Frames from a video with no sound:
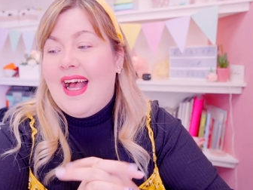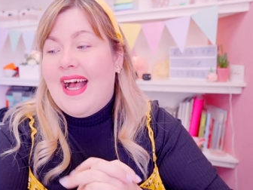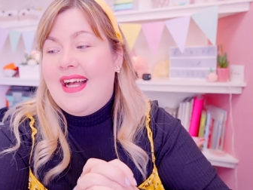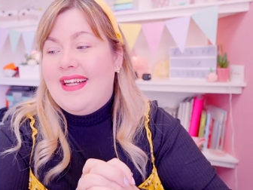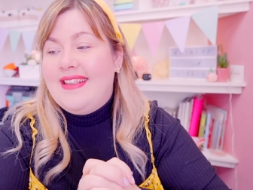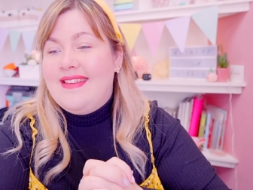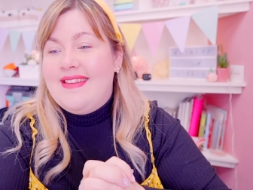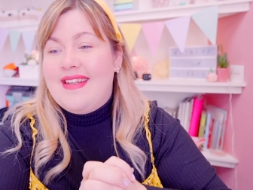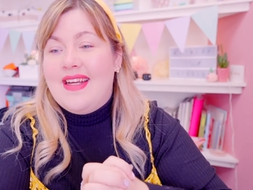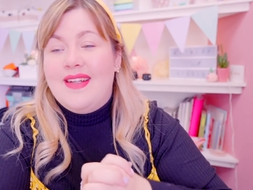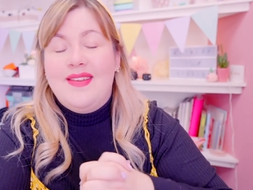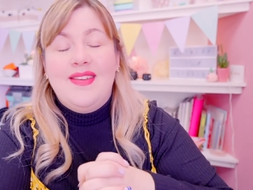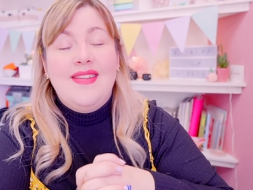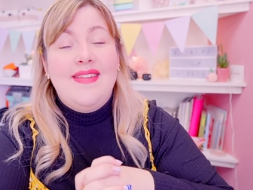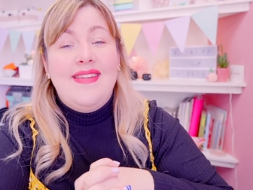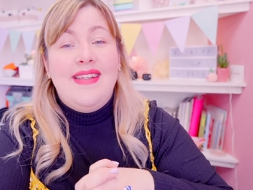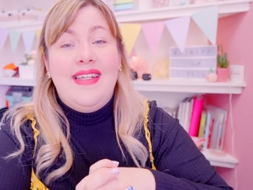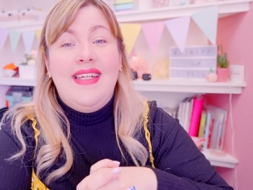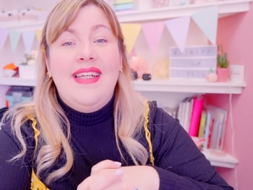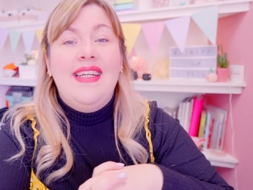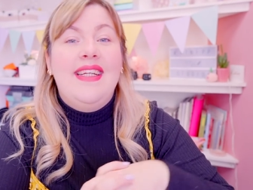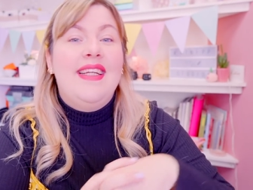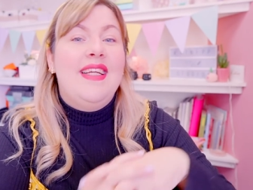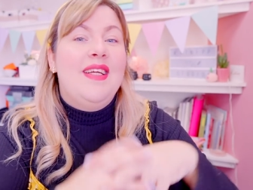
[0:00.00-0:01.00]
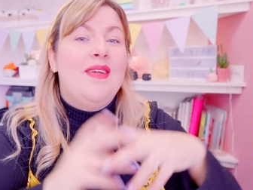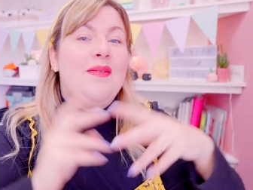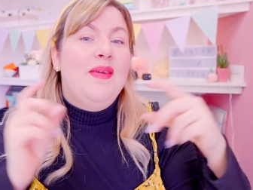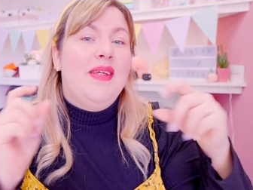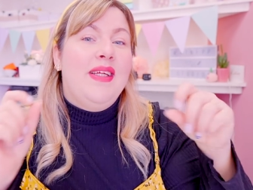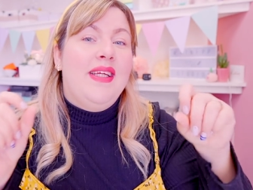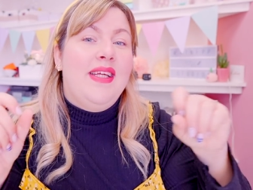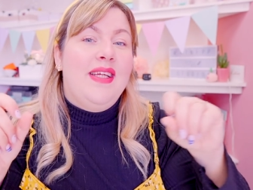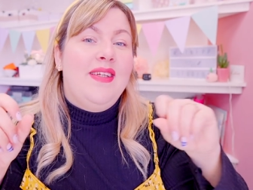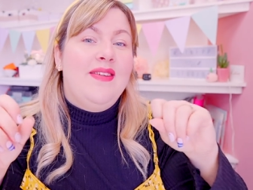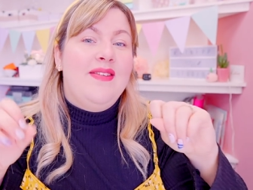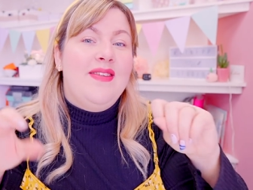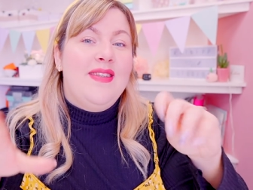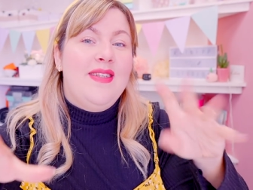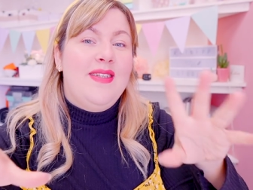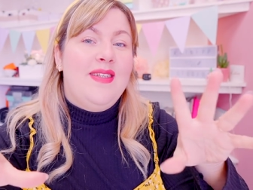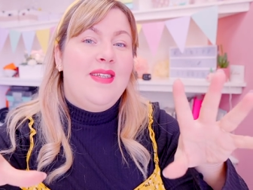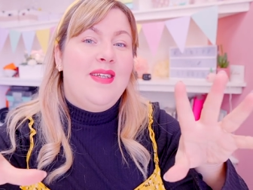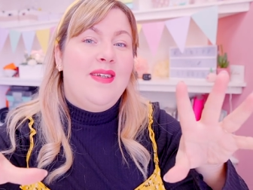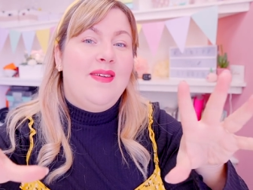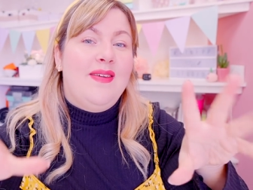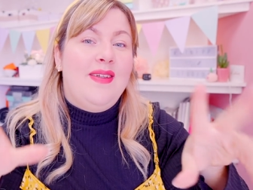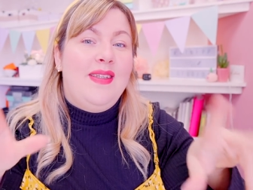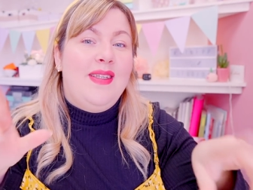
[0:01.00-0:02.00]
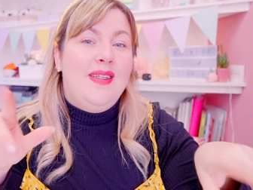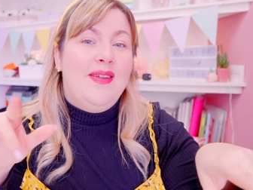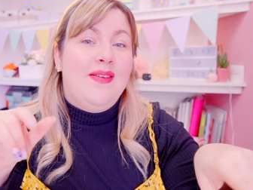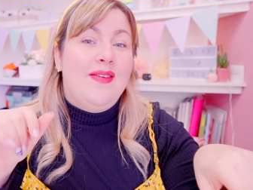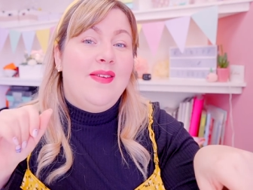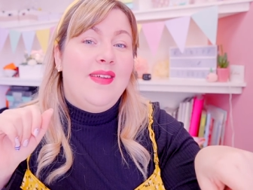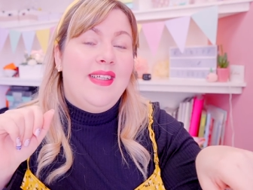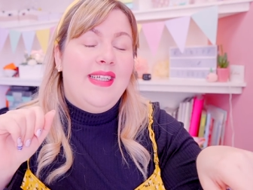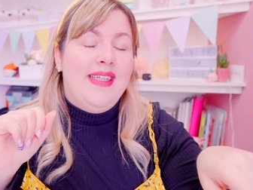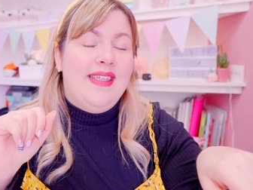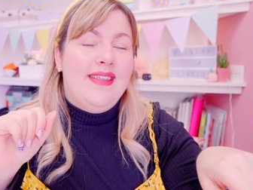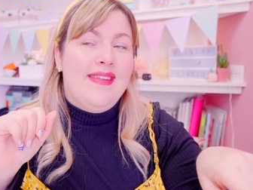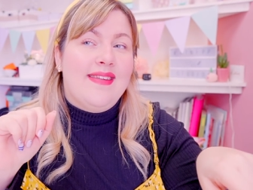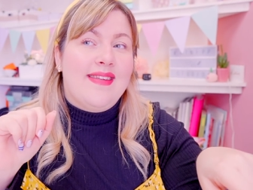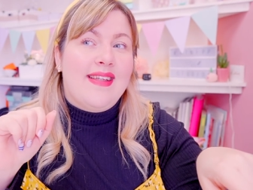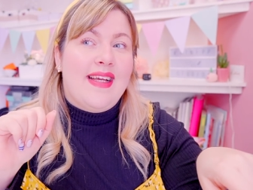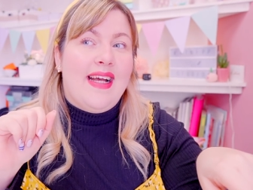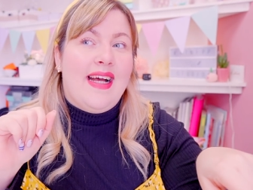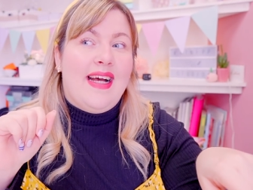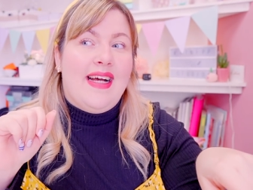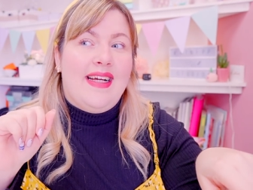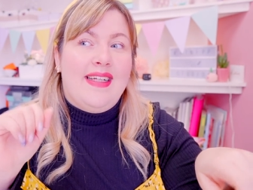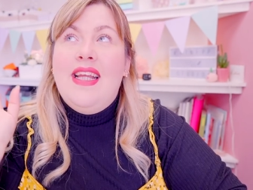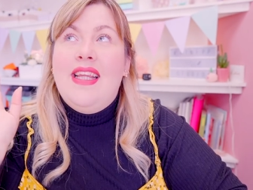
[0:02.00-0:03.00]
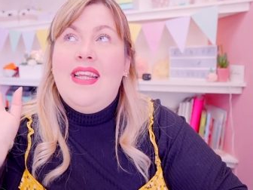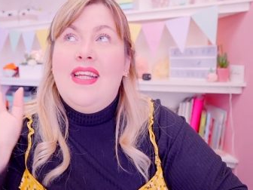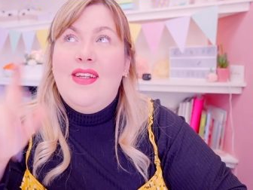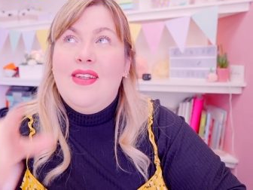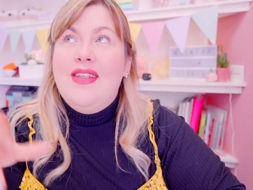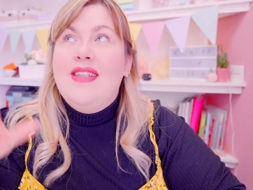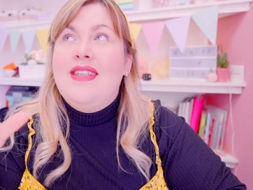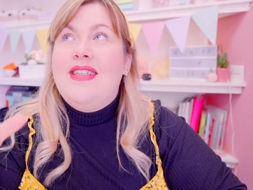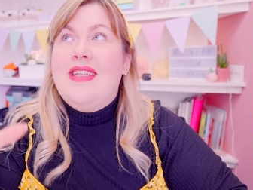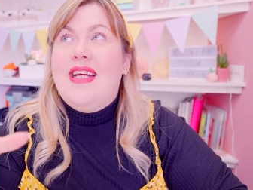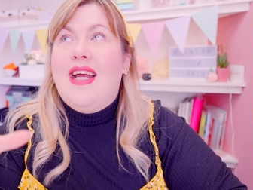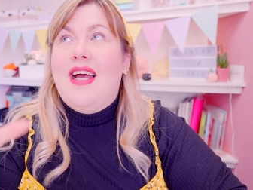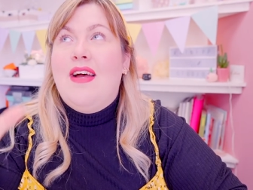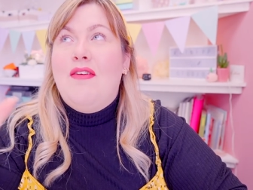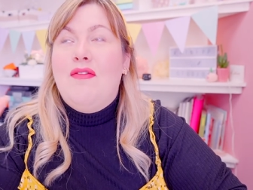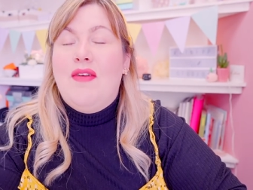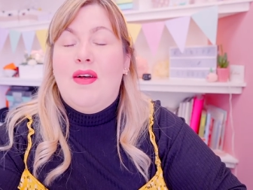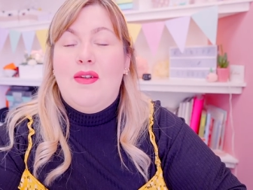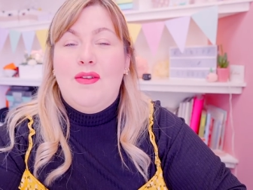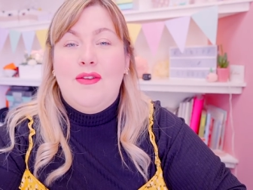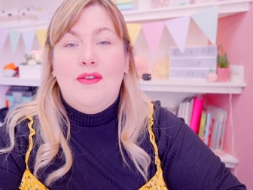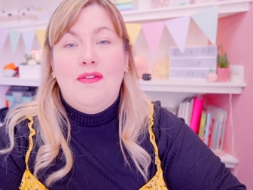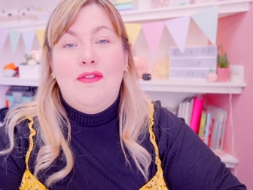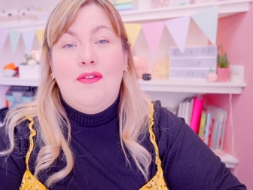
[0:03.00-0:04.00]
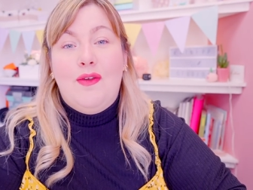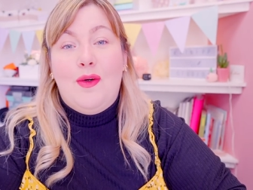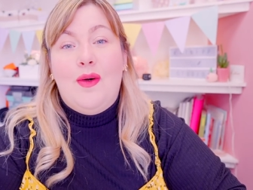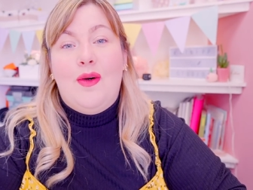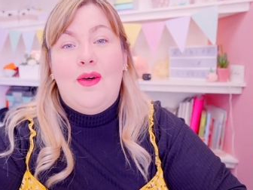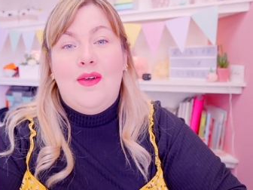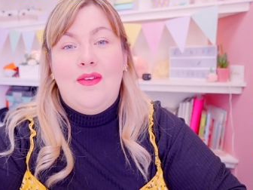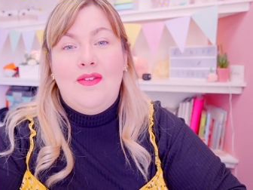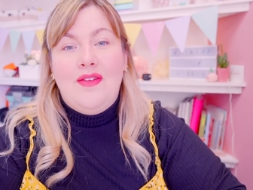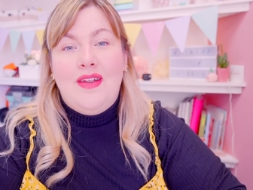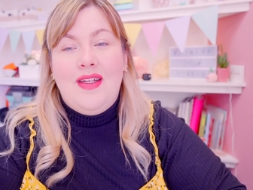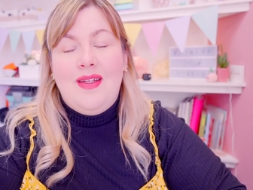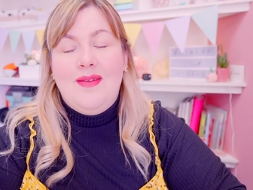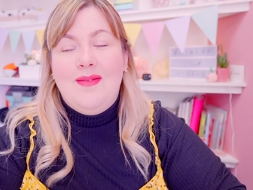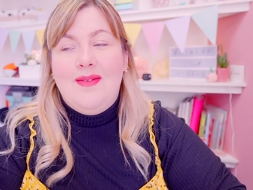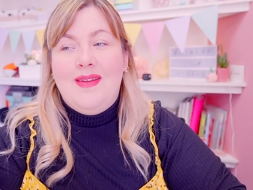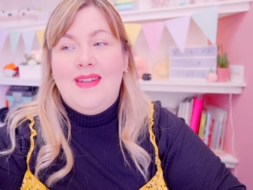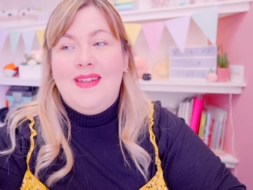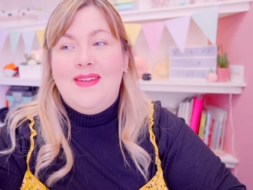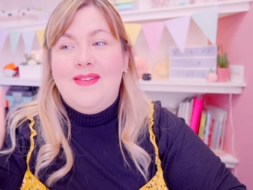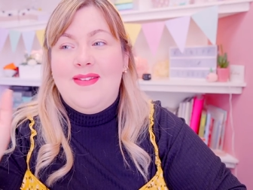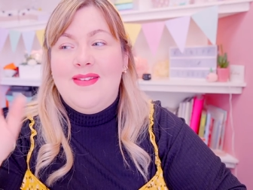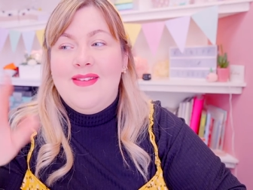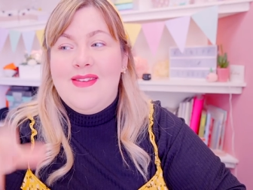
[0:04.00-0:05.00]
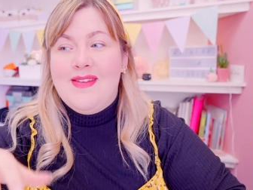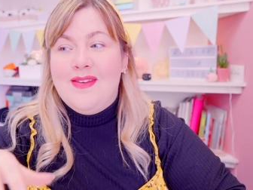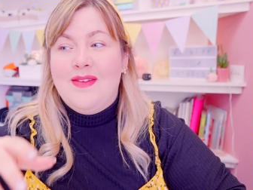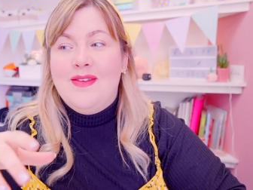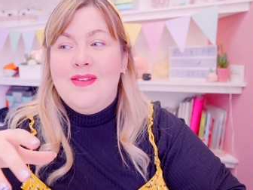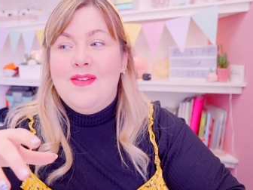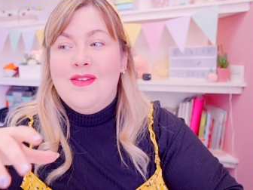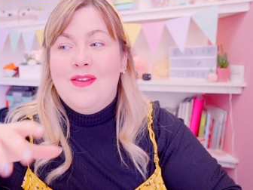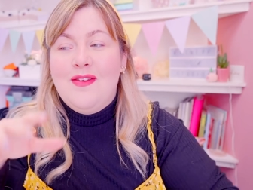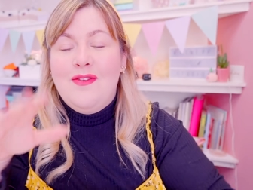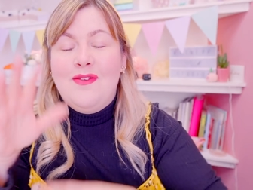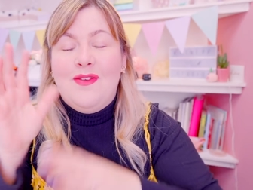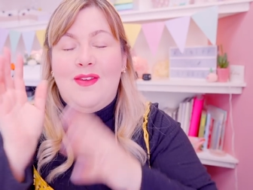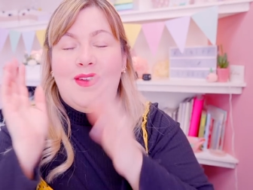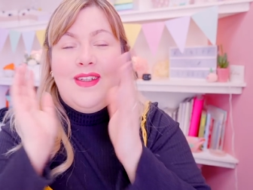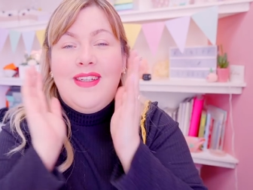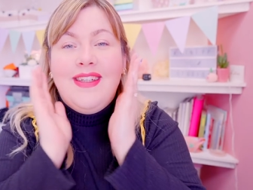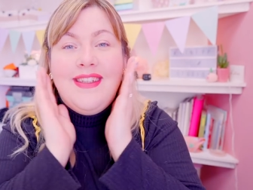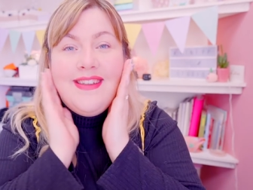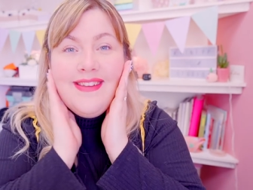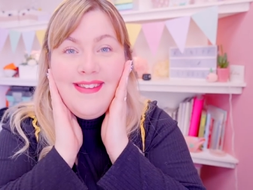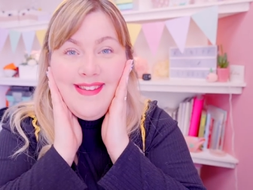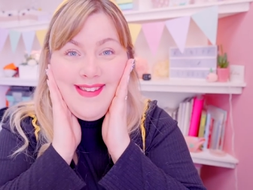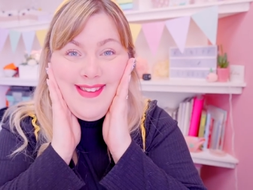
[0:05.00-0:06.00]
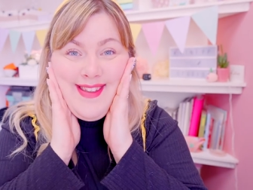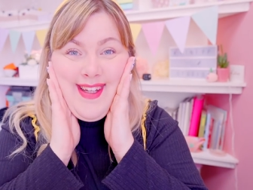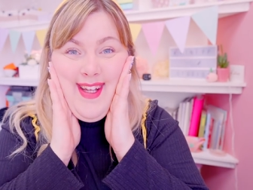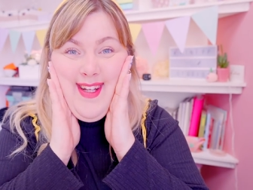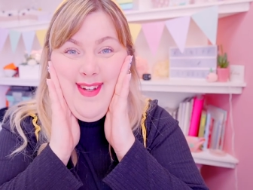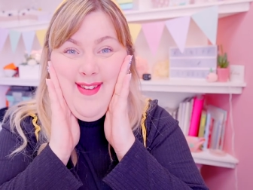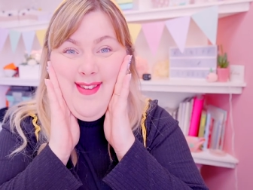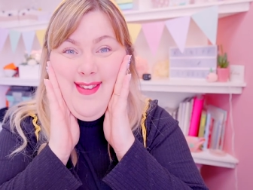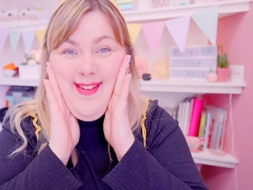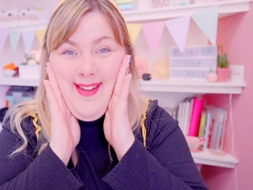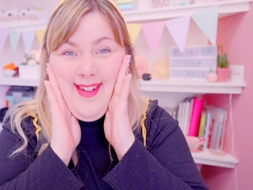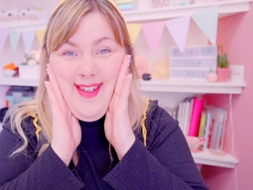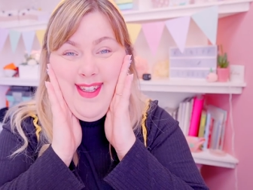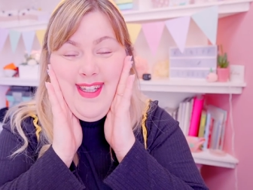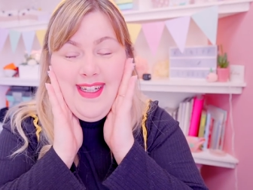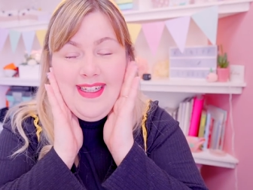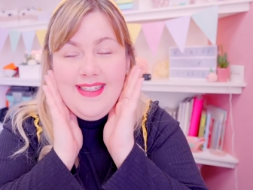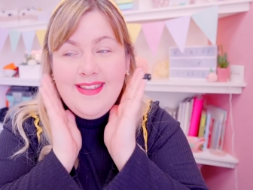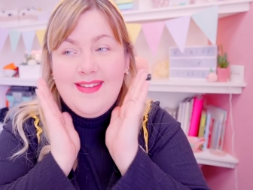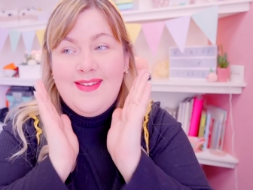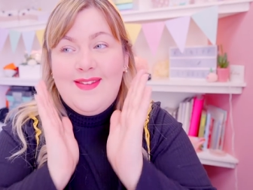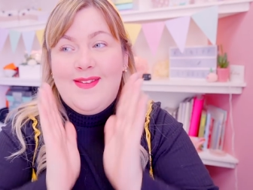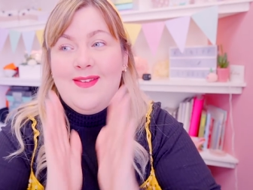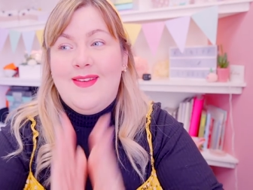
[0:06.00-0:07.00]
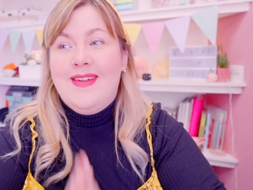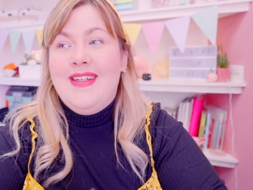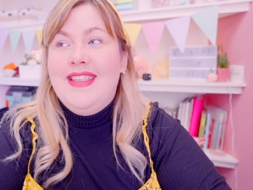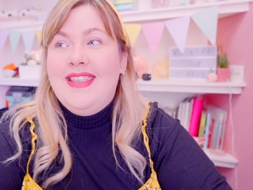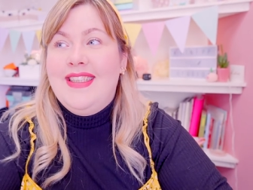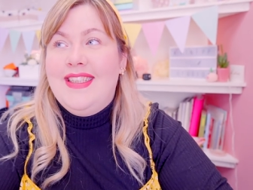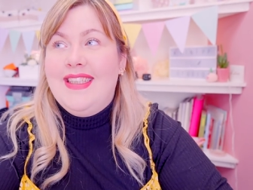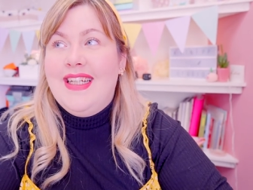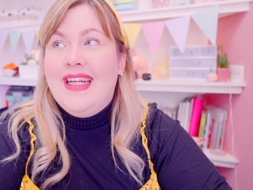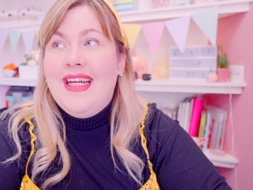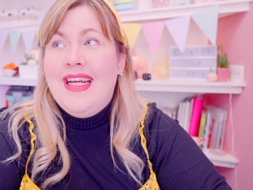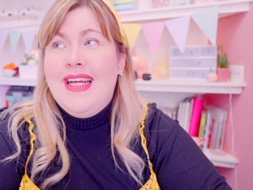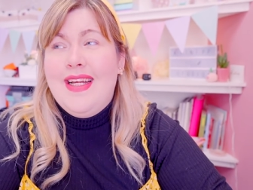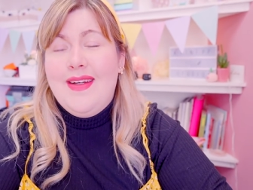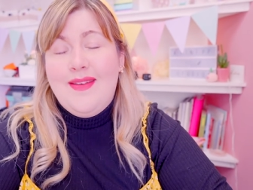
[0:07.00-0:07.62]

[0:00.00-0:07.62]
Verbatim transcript: and I was thinking it'd be cute to do a new greetings card. The other day I found a photo of him, and it was so, so funny because his head was all like squished.